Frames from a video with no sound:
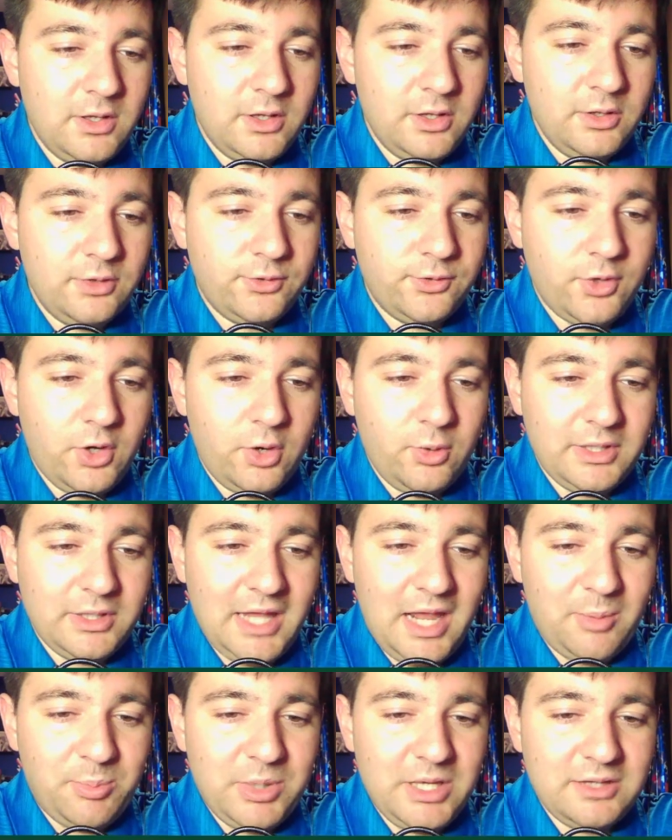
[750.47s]
So, with
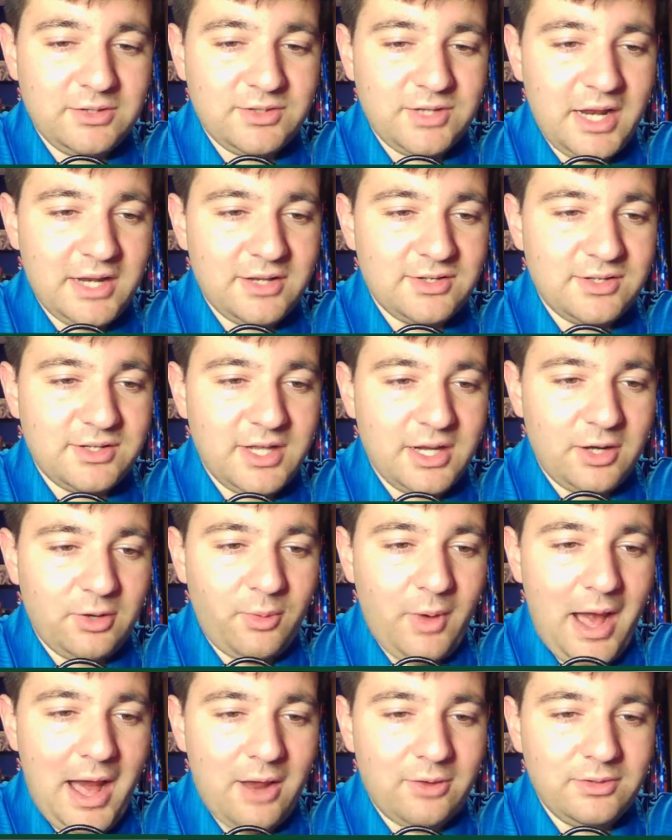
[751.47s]
that being said, stick
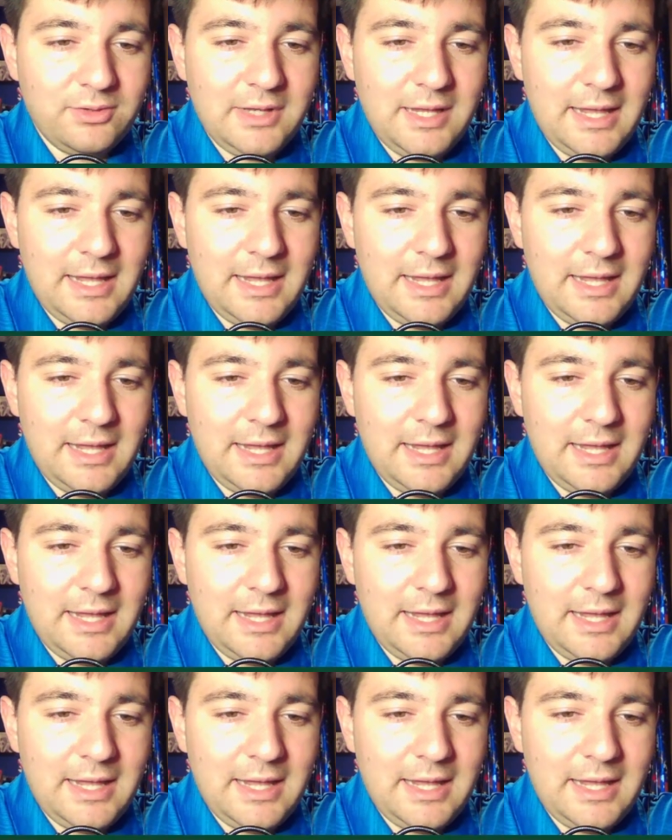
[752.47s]
around